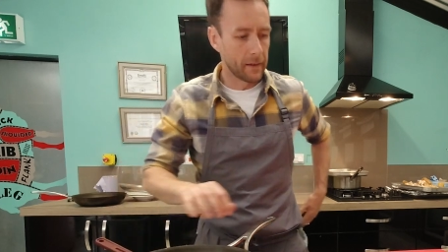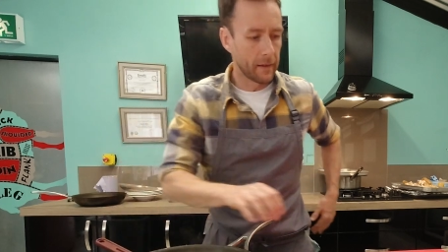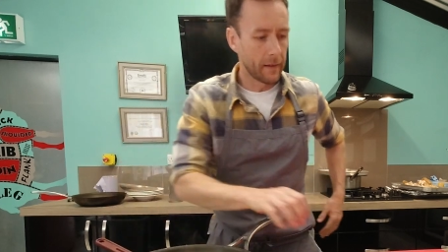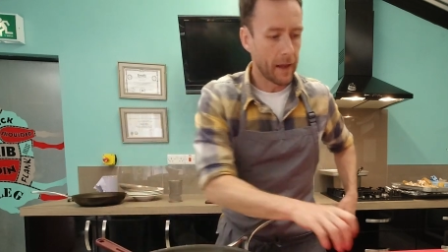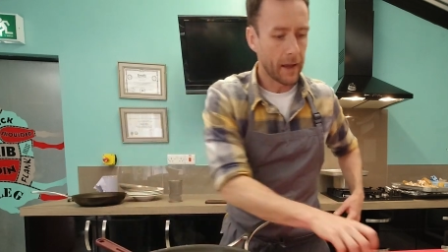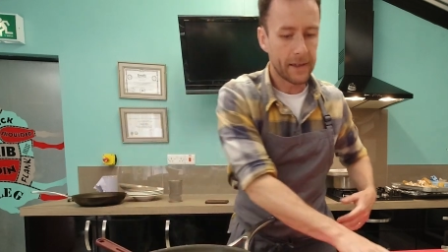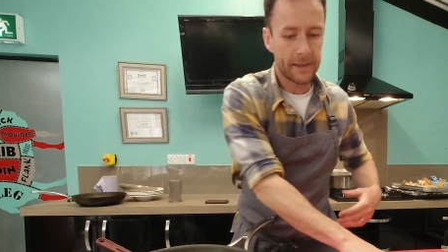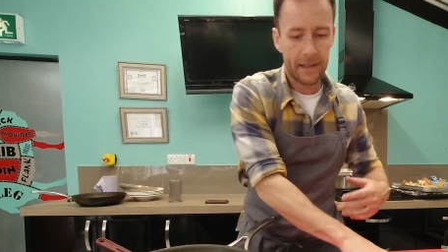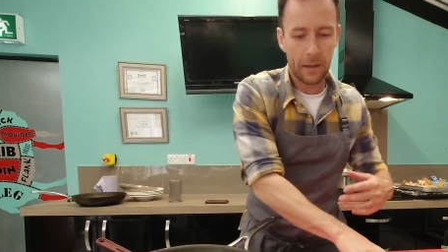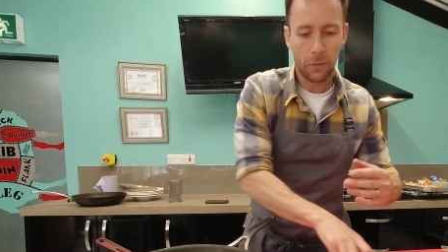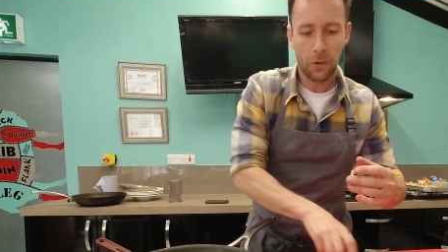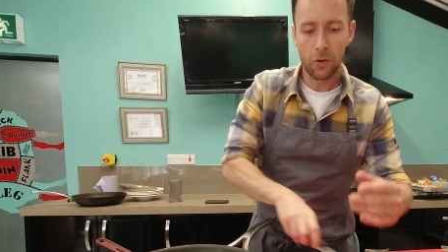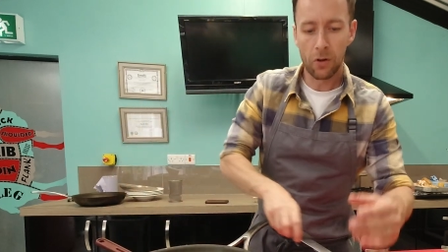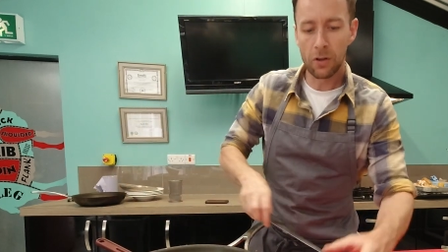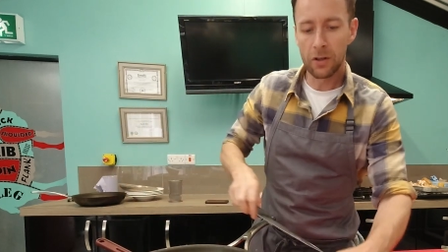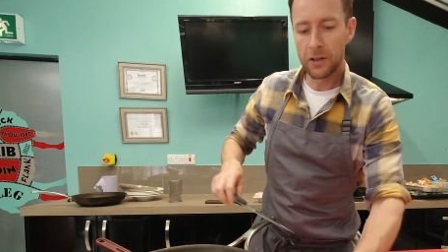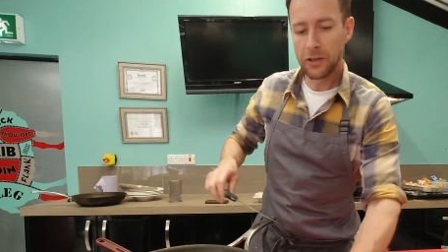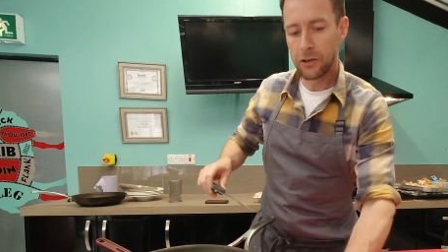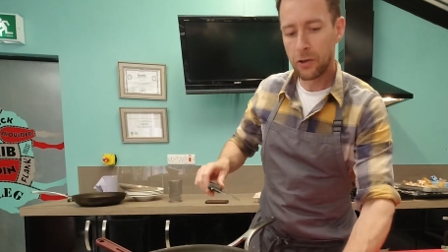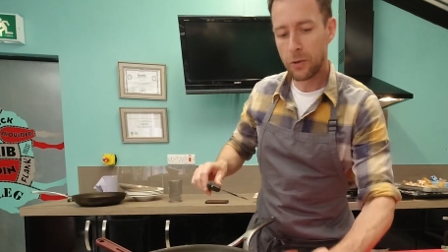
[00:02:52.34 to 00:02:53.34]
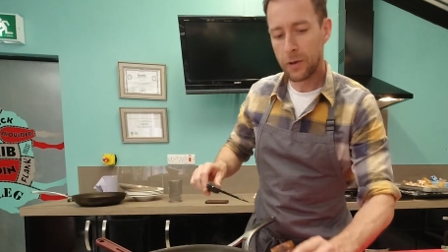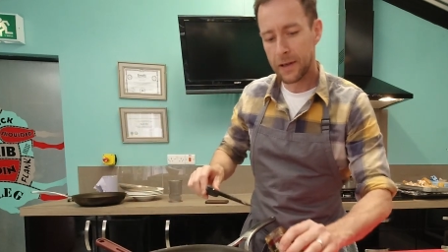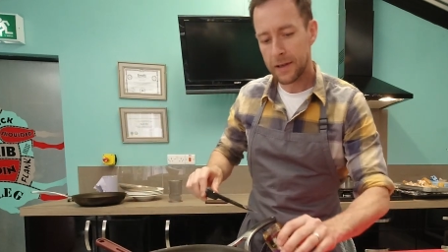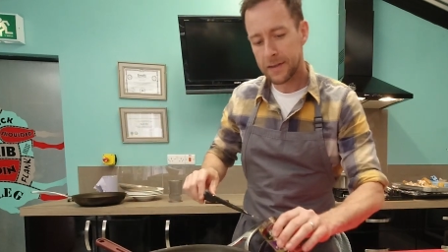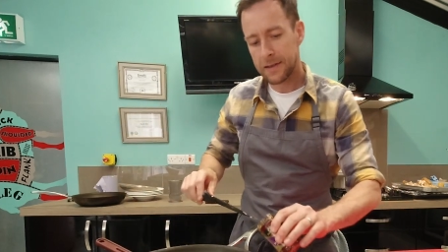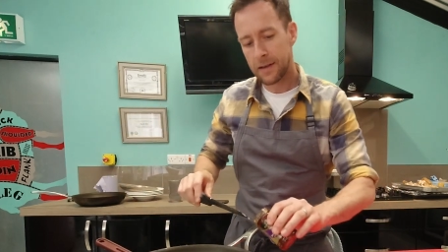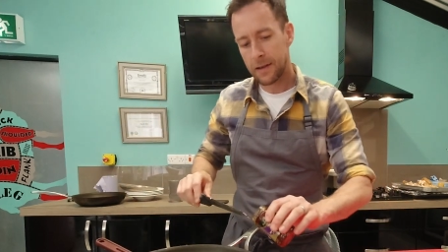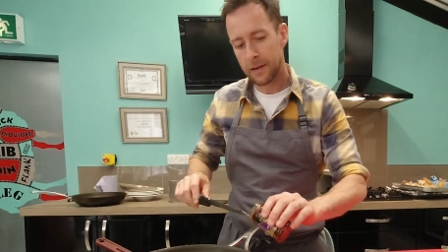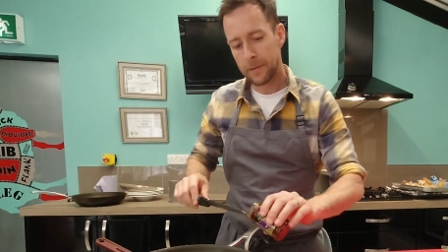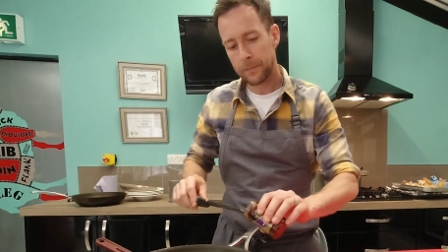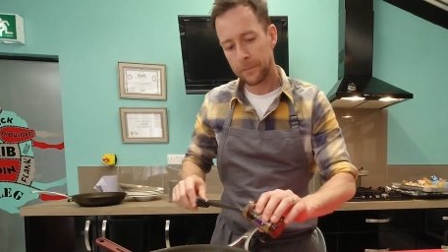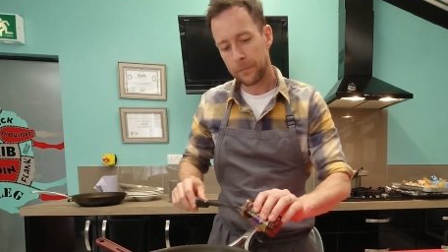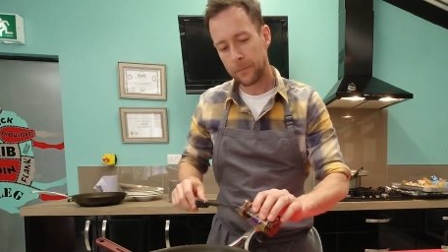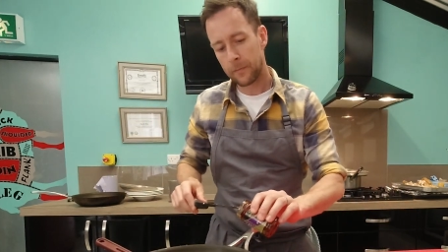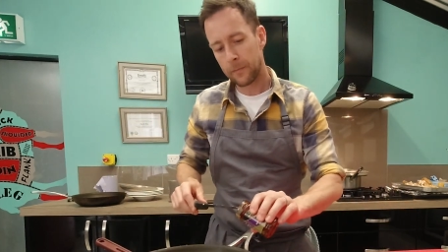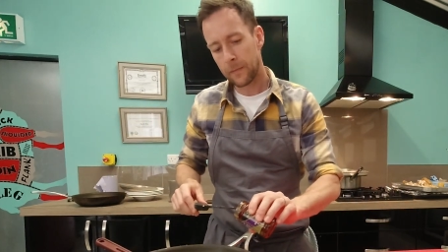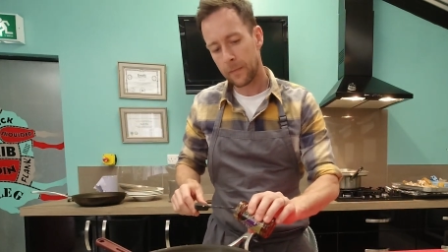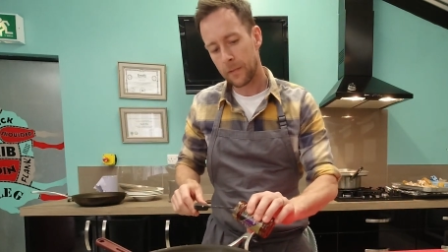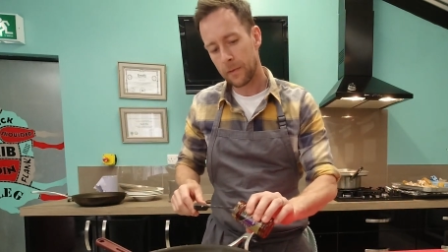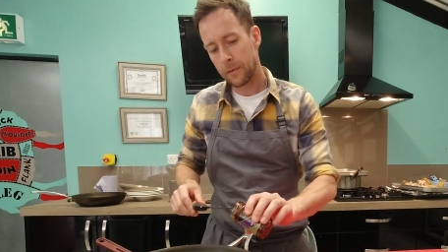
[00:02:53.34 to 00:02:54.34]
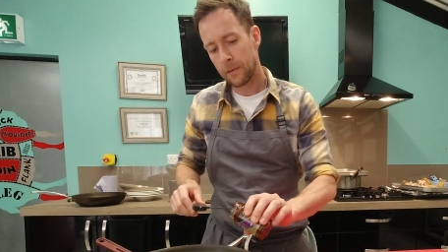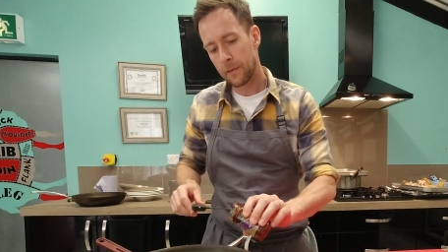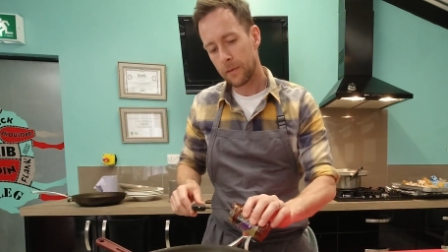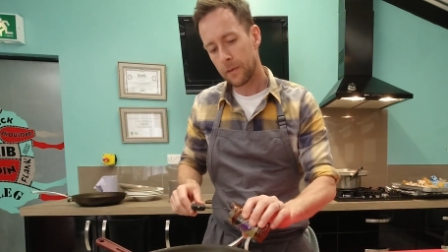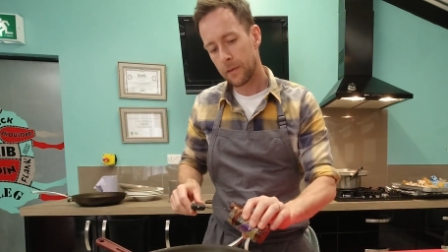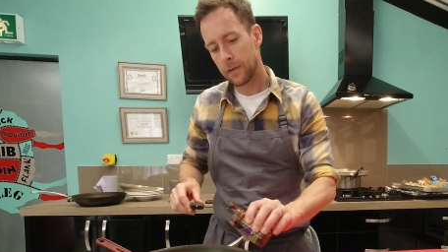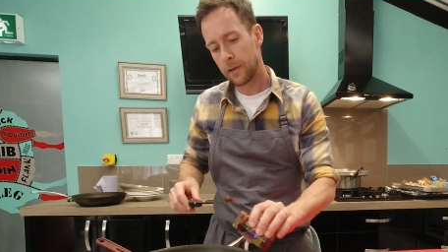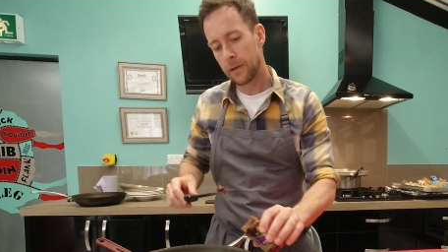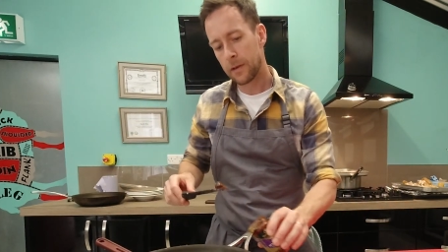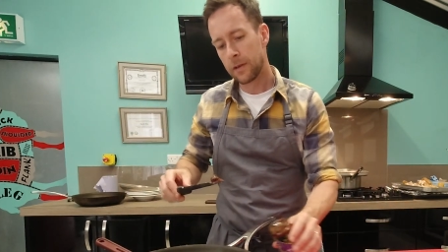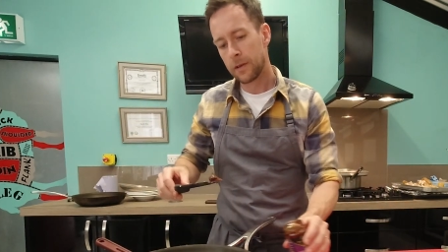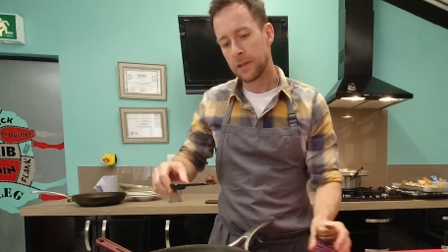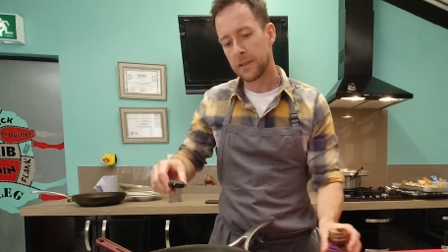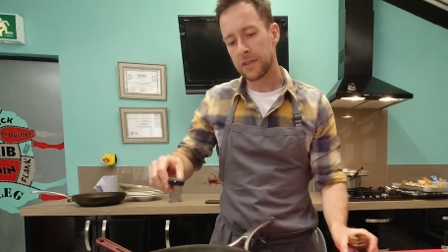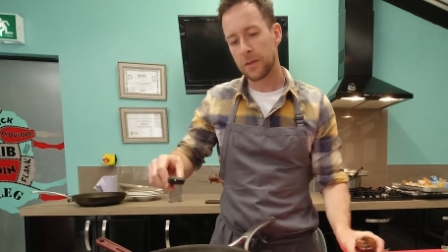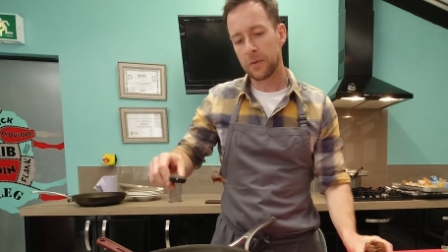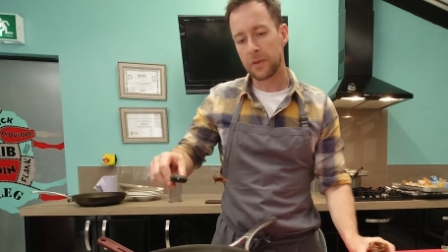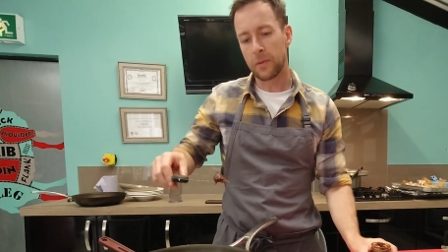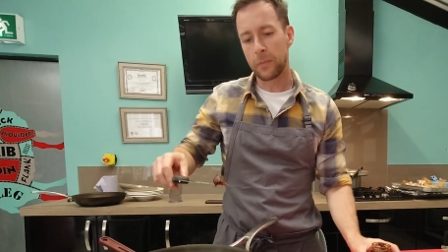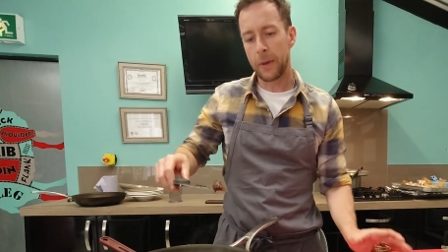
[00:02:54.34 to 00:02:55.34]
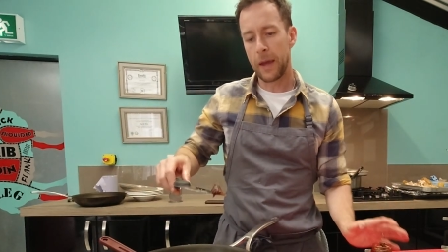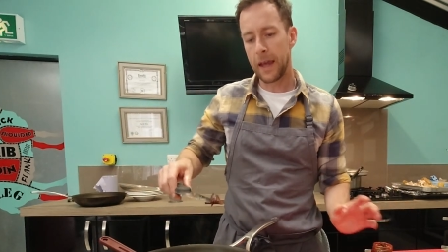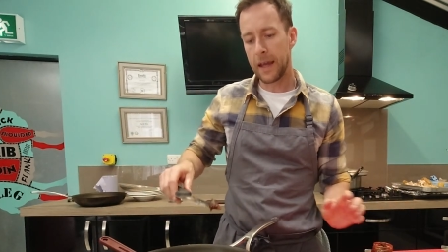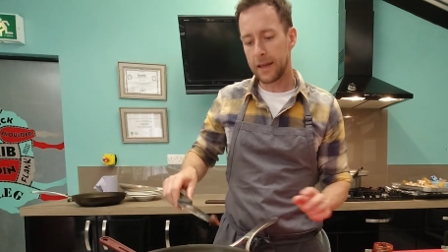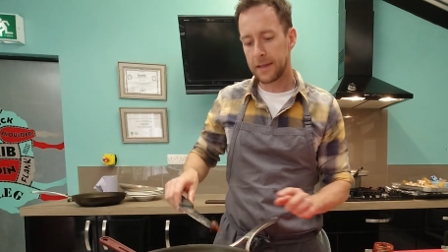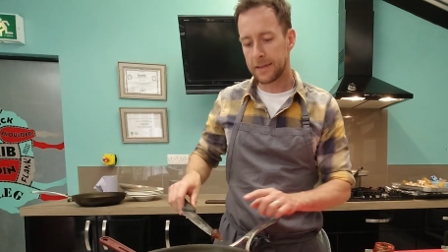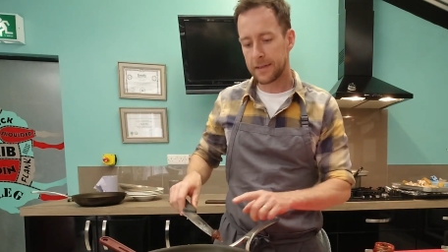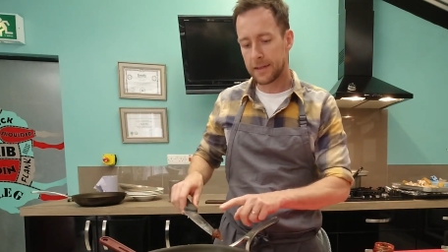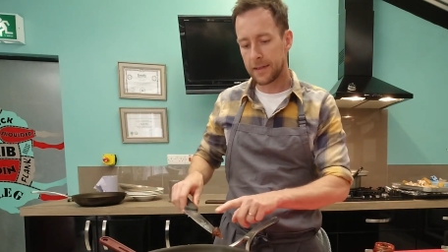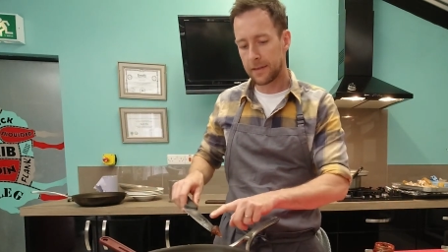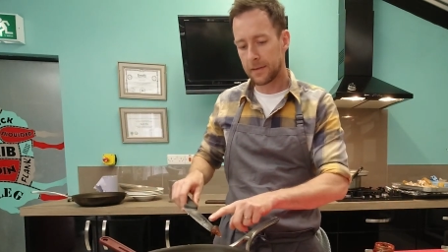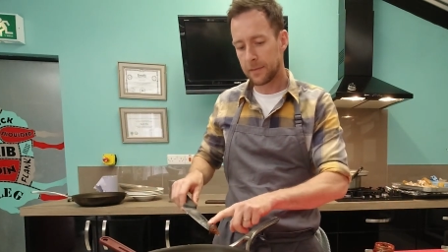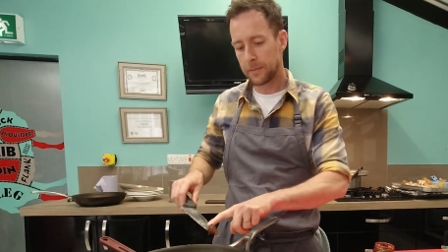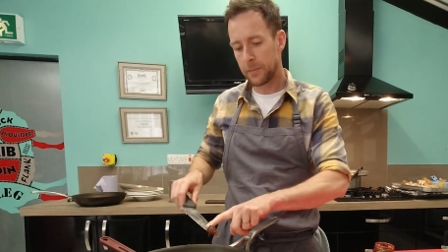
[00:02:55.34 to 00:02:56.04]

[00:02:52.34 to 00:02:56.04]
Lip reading: Next thing we're going to do is some of the paste,